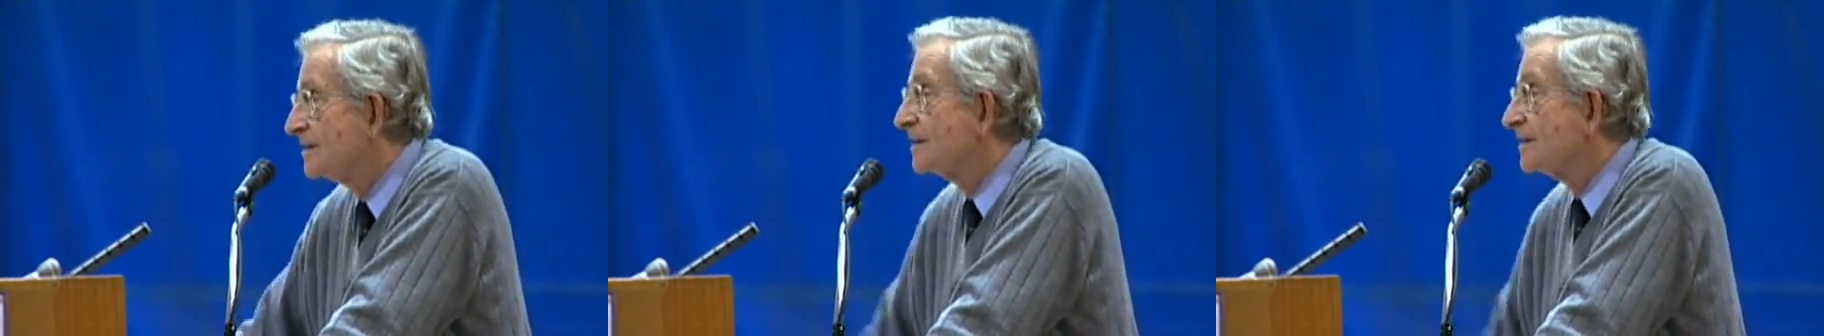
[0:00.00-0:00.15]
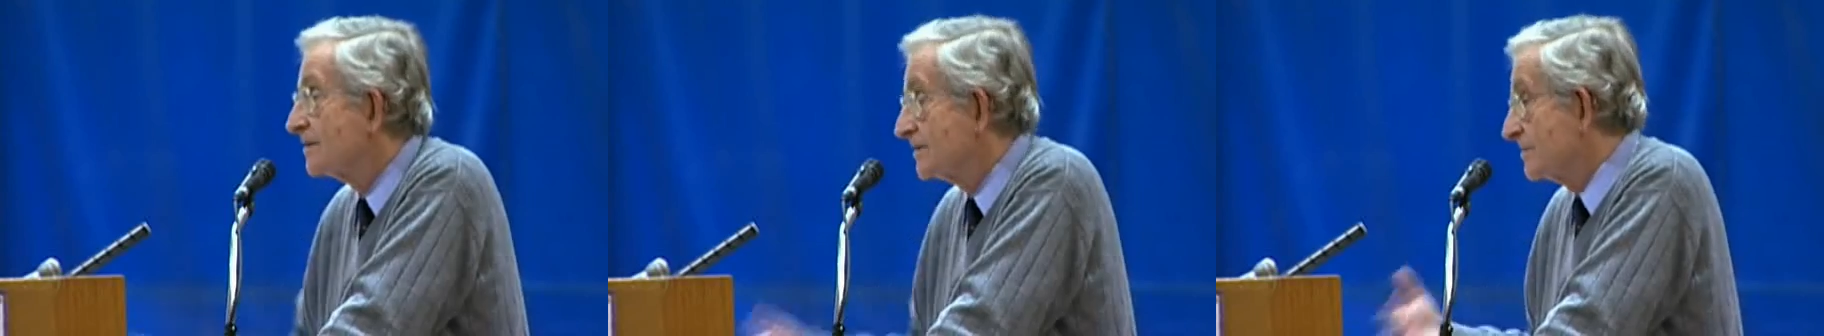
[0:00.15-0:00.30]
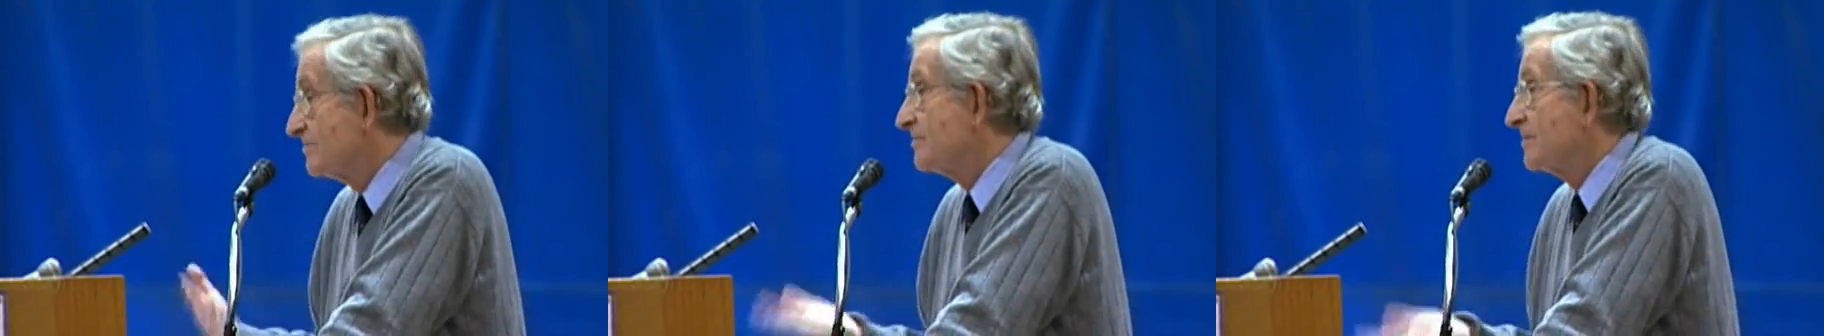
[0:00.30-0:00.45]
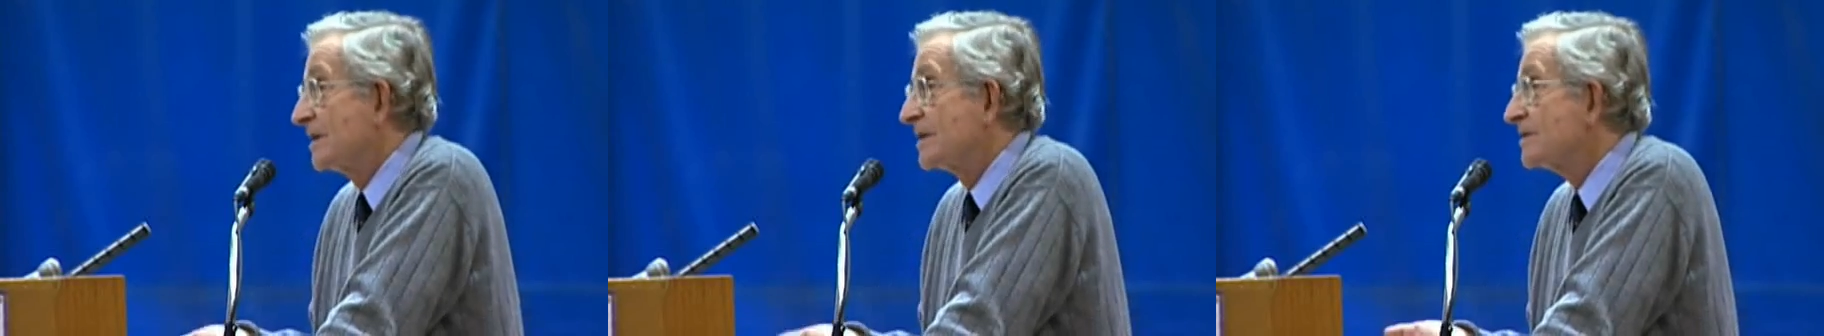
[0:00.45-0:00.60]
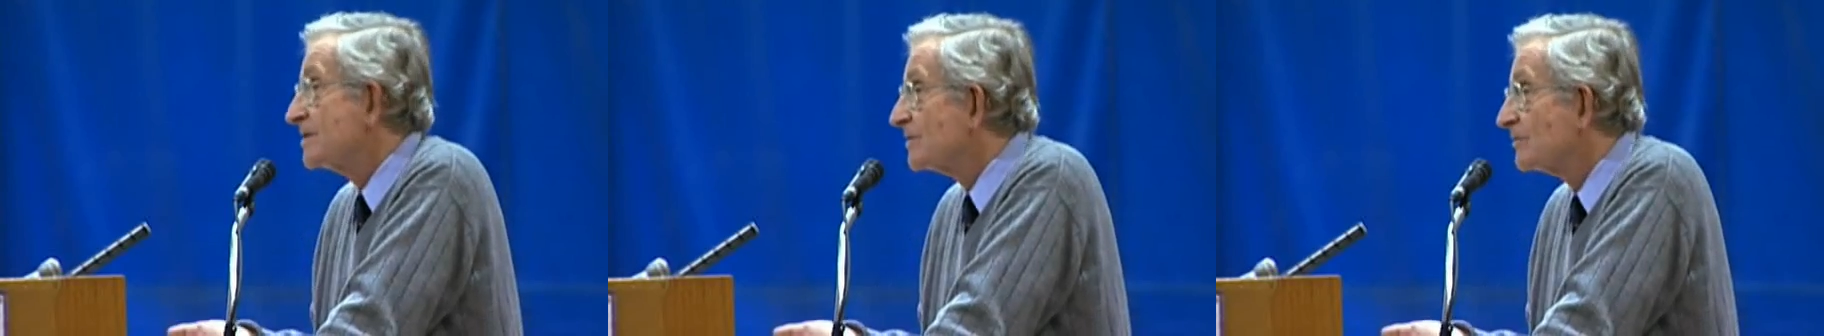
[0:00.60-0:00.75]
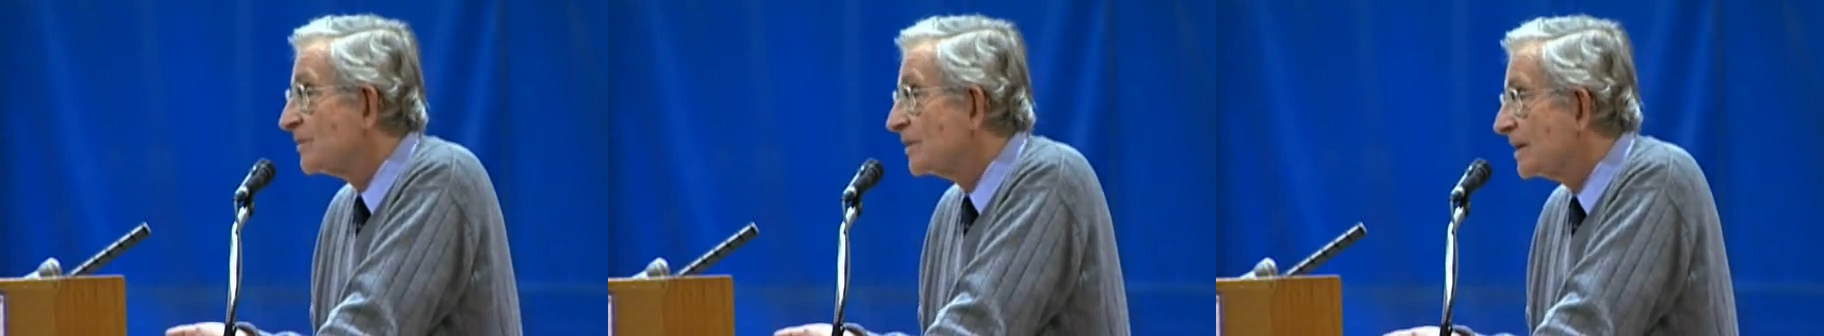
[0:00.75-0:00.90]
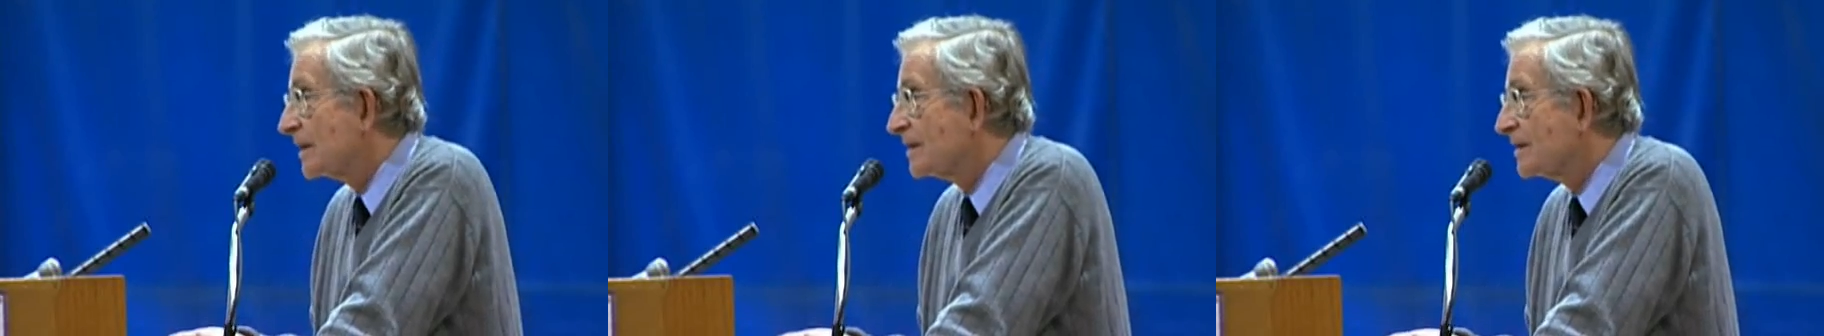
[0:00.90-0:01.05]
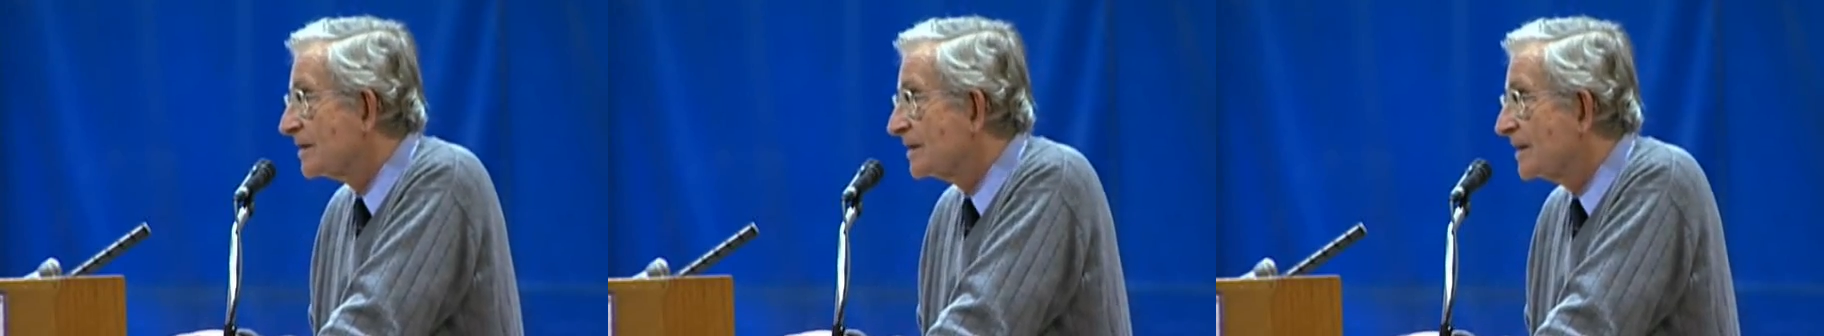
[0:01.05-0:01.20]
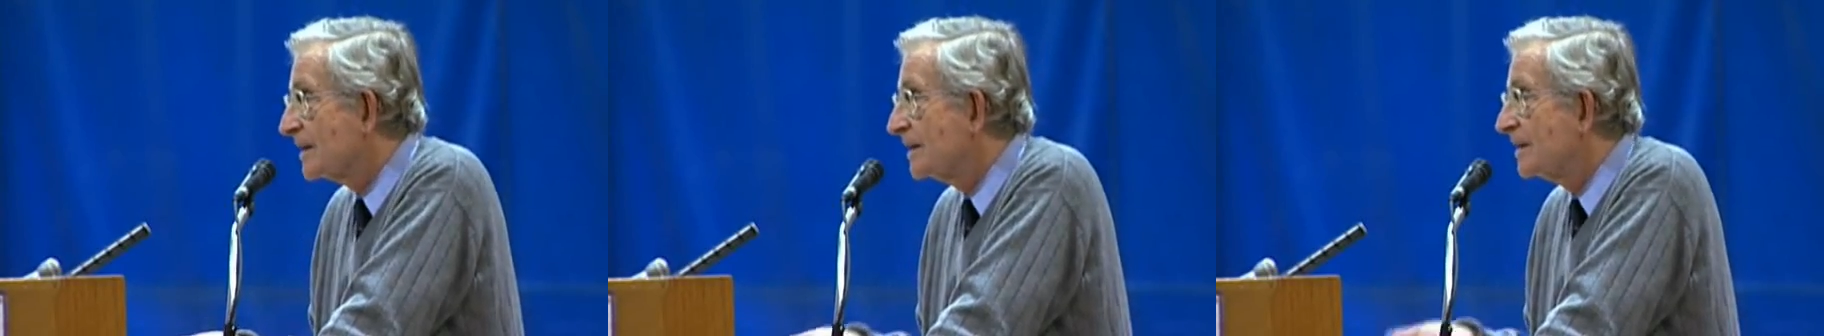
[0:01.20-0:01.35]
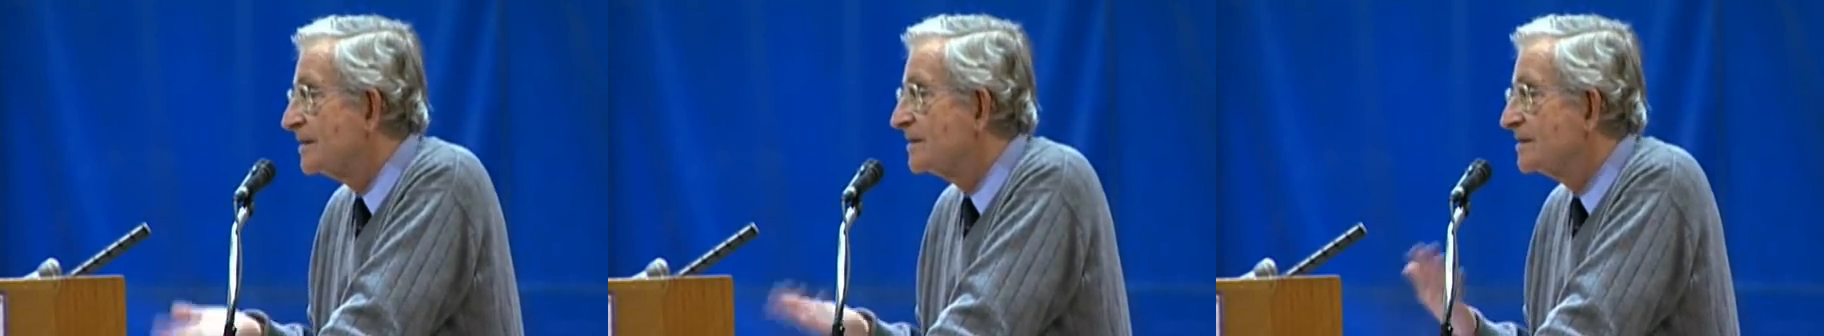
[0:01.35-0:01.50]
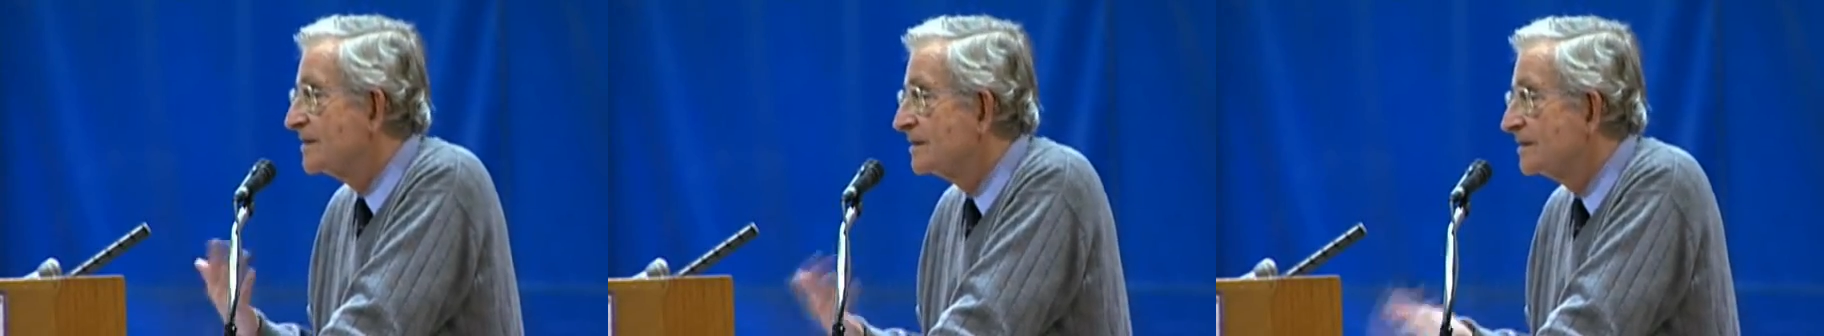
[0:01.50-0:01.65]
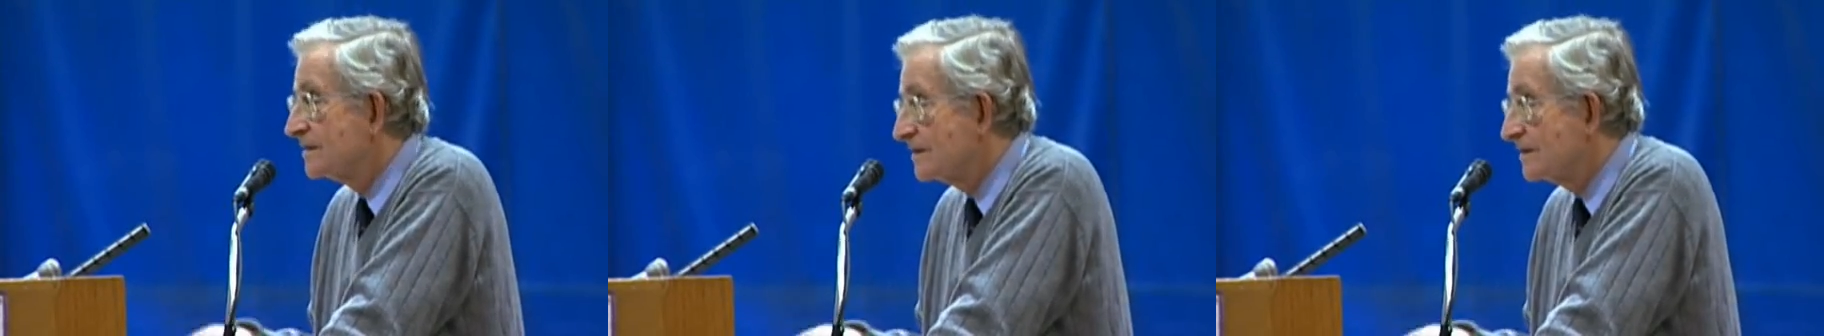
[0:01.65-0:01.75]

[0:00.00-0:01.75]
I'll just mention one other case.